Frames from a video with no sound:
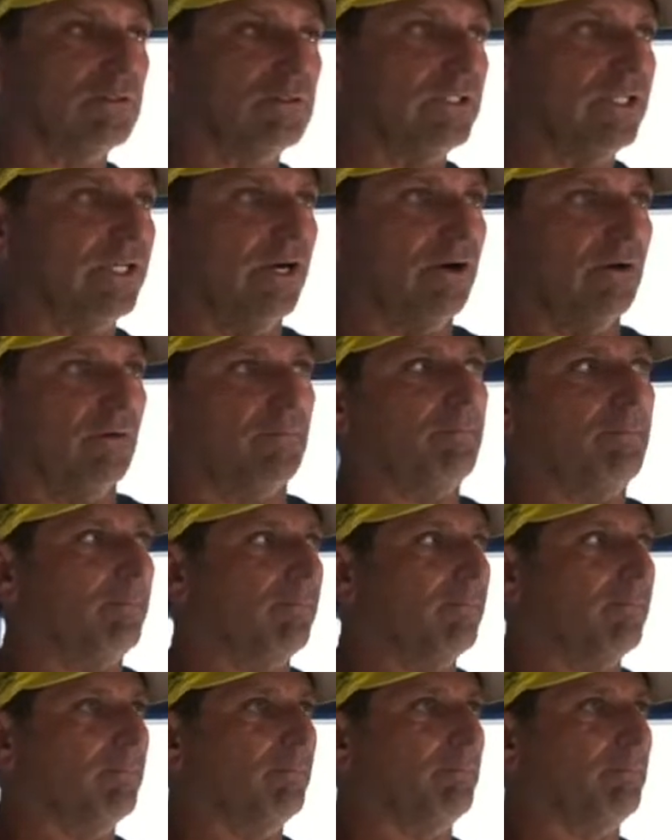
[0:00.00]
you know,
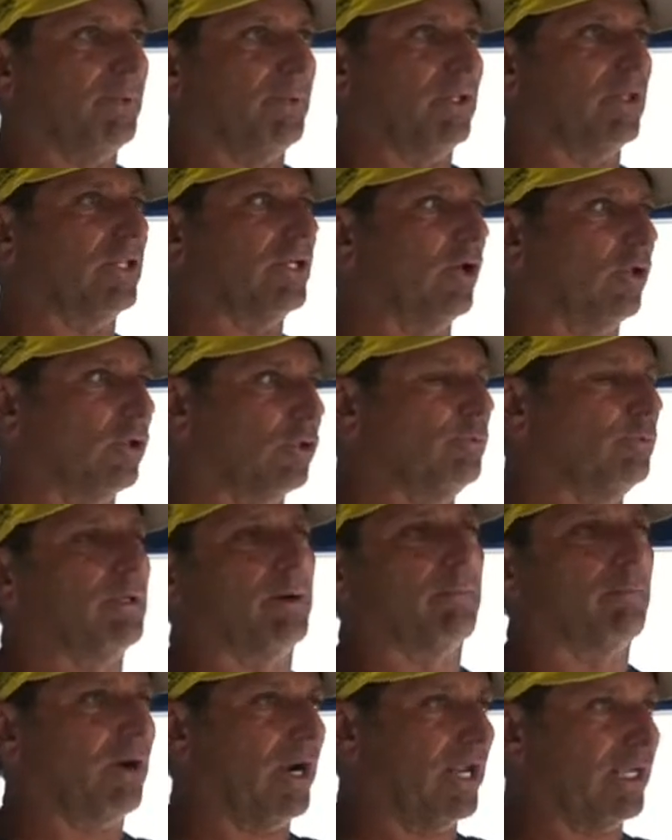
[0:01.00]
billet
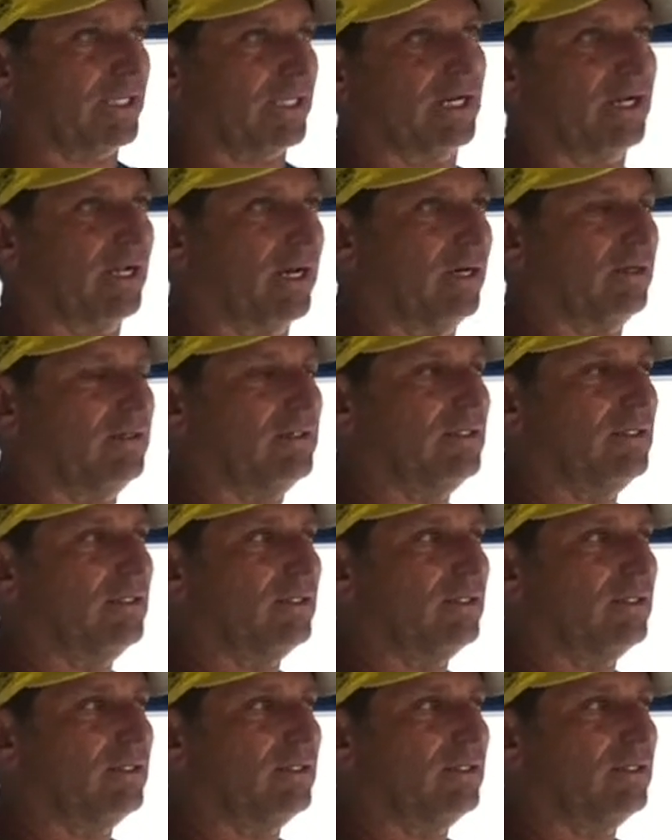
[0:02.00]
aluminum brake and a